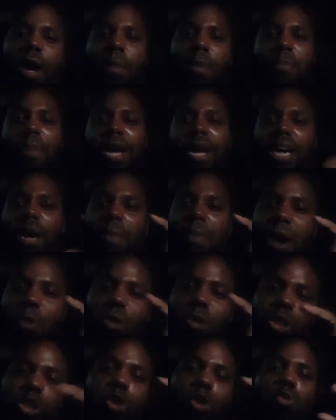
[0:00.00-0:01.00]
may come out
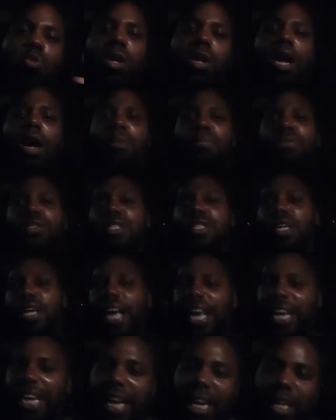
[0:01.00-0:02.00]
with two lumps
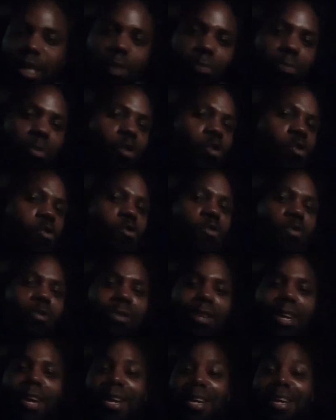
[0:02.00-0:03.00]
and then smooth. You
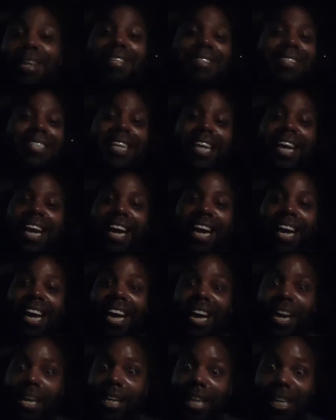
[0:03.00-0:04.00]
know what I'm saying?
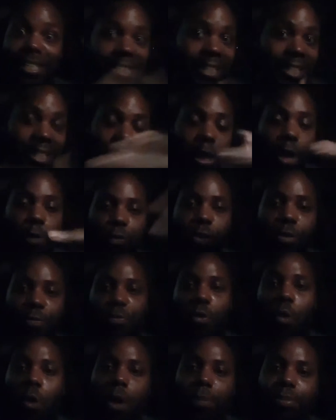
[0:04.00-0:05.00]
This is different
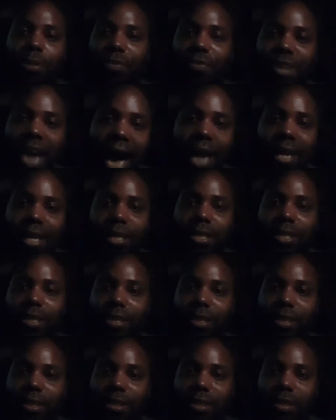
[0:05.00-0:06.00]
forms of
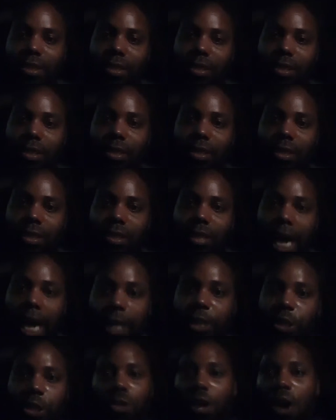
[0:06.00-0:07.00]
knowledge
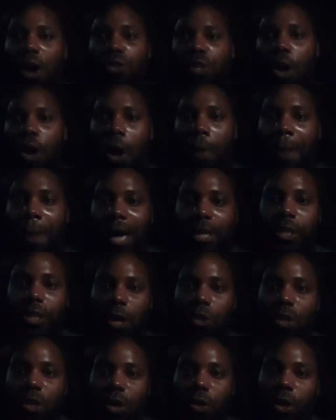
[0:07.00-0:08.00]
that you don't know about
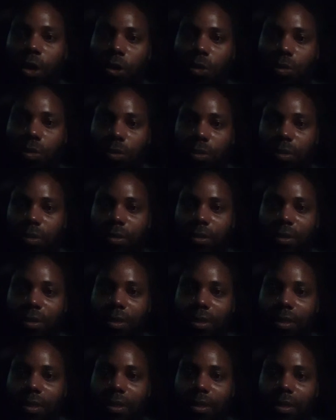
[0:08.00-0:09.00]
your doodle.
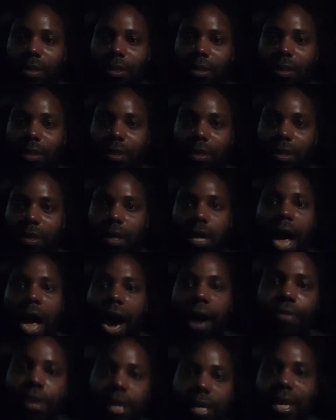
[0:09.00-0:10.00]

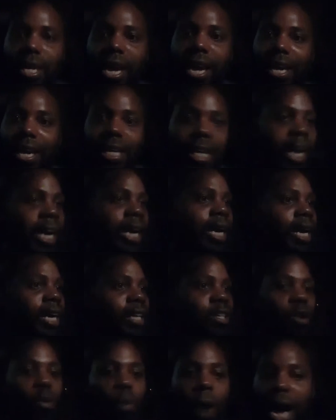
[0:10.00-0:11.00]
Everything,
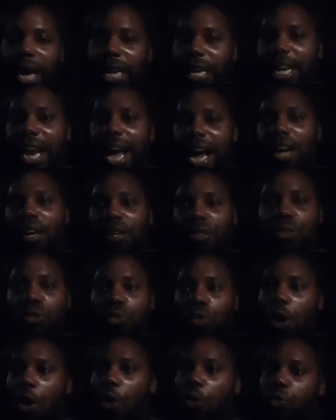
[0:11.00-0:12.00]
the way your nails
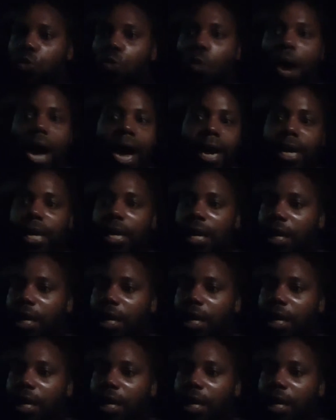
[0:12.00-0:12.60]
grow, the way